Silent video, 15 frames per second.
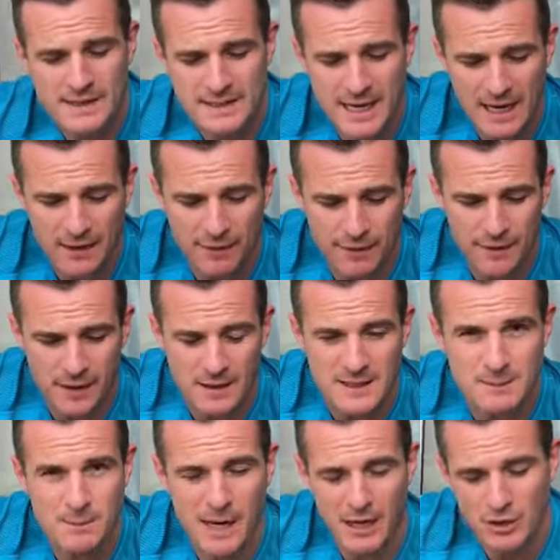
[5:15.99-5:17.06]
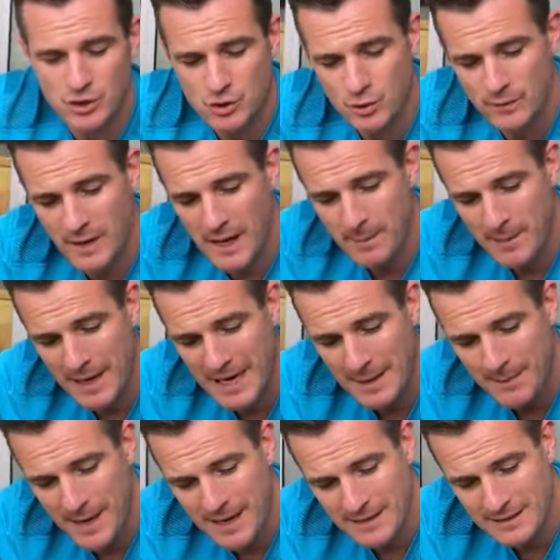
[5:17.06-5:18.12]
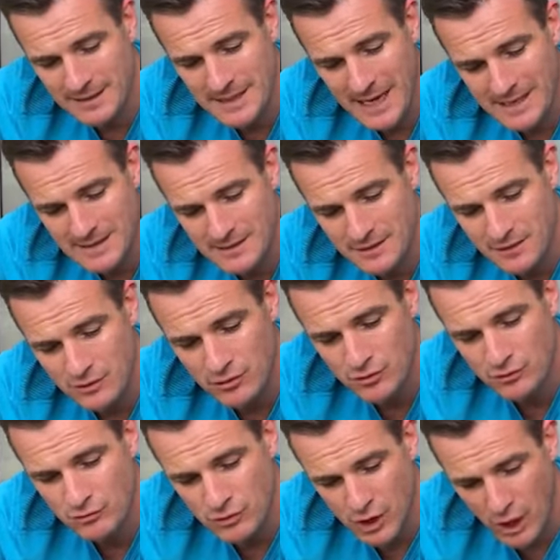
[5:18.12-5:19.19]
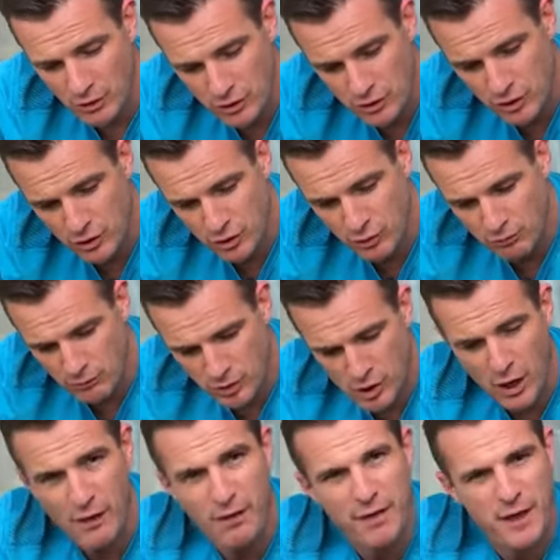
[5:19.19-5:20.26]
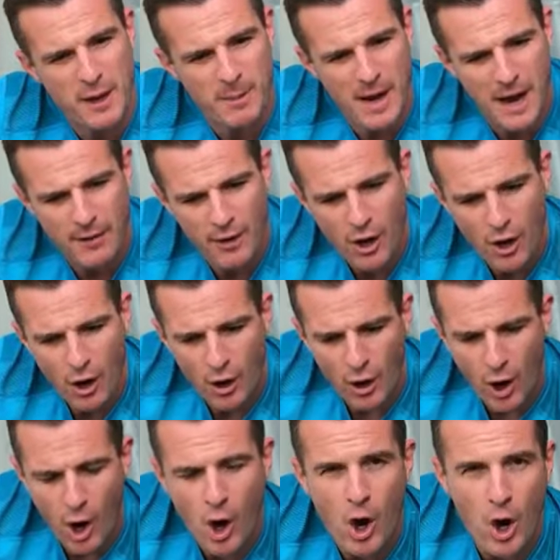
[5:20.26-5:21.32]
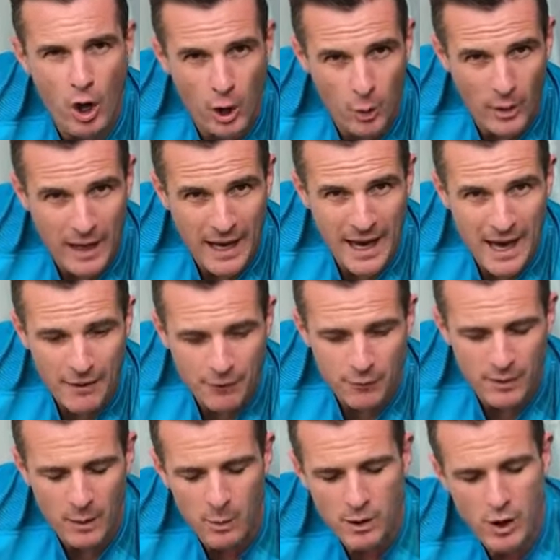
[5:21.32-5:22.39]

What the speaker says: The second thing is making sure that belly button doesn't, you don't think about hollowing out through there.